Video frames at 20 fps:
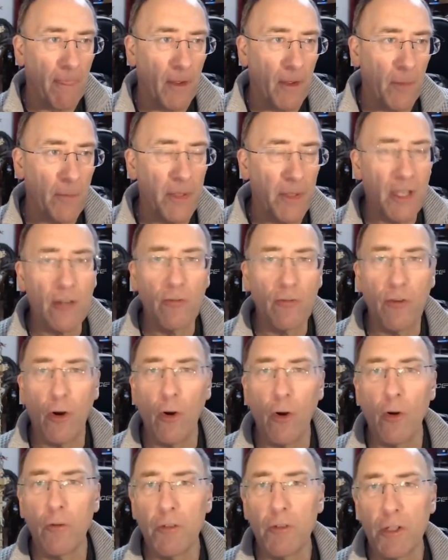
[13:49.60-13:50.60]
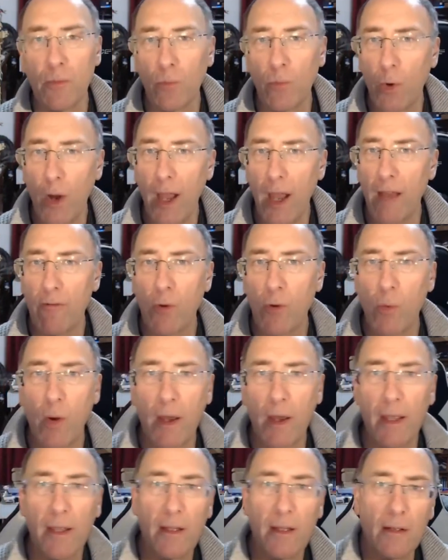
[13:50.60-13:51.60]
be involved in whatever
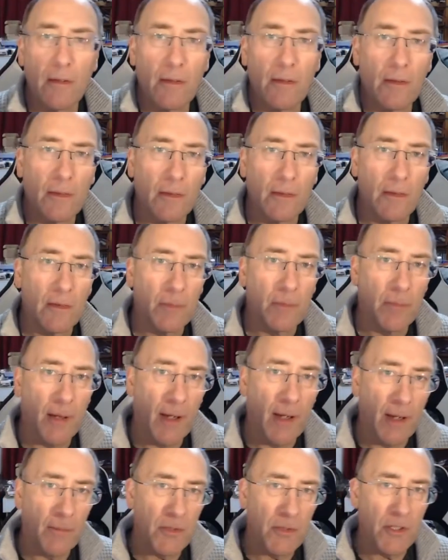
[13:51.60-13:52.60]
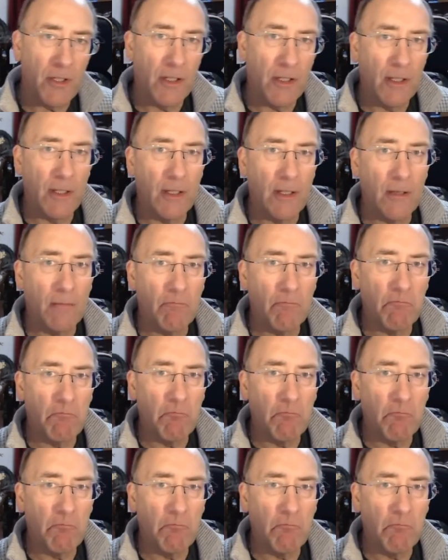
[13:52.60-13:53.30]
way perhaps the